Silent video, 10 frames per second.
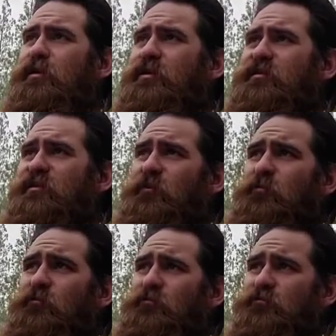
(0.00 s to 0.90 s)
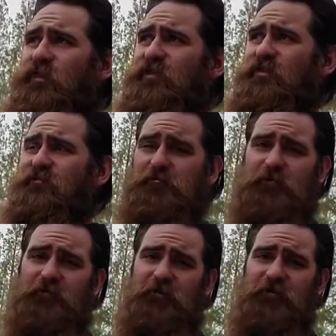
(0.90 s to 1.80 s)
So thanks
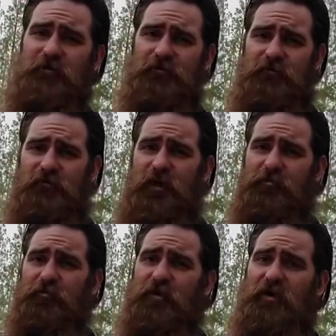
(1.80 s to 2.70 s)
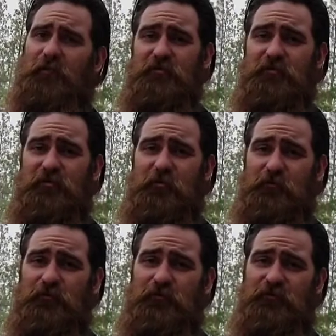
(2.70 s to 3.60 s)
for stopping by. So
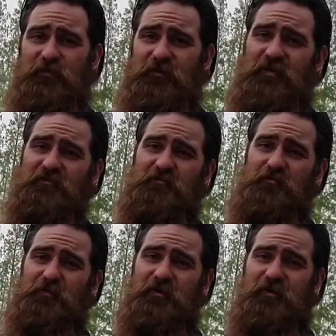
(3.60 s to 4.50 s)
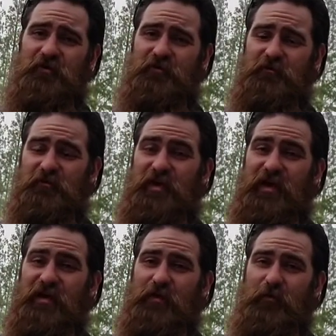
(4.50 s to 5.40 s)
you guys enjoy your
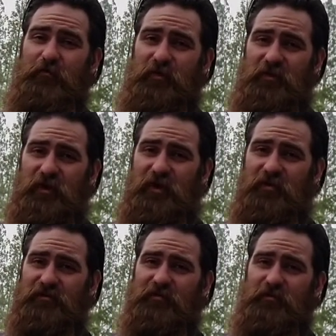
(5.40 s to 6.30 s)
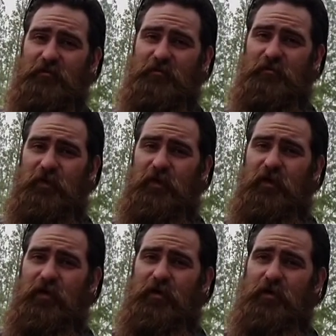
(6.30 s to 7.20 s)
day. Be kind.
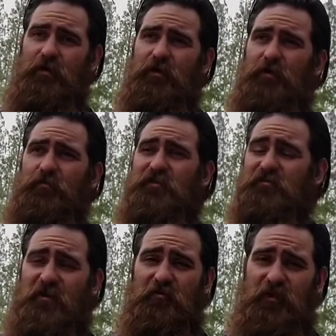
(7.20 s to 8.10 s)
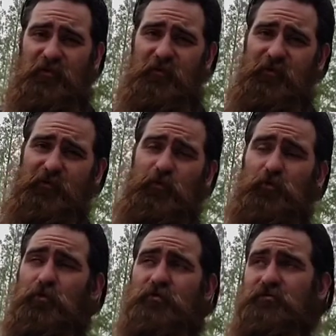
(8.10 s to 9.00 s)
Be safe out there. The
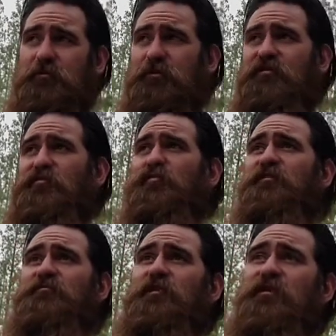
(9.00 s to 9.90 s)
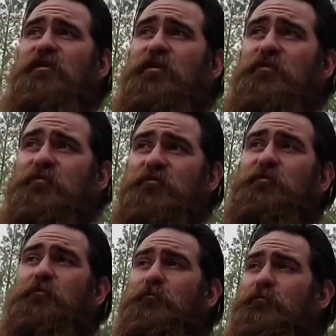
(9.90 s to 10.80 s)
world is a crazy place right now.
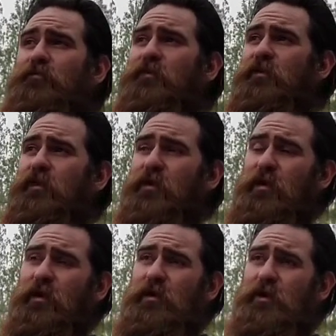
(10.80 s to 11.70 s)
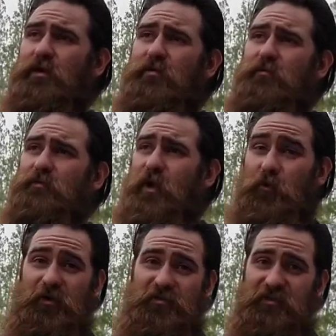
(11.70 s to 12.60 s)
So I
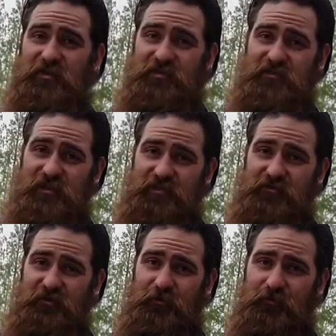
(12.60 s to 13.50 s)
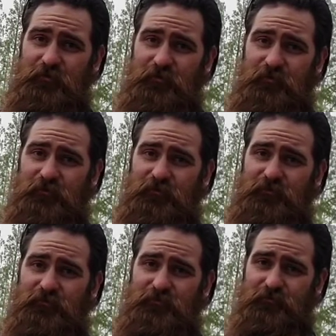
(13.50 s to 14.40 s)
will catch you guys in the next video.
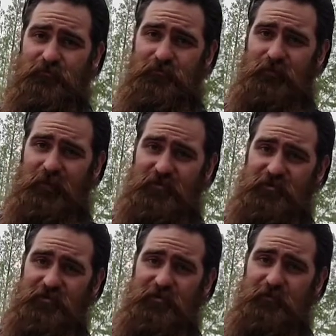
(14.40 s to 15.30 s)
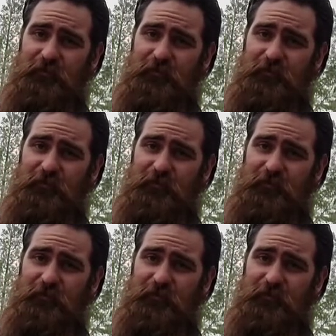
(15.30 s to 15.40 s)
Cheers.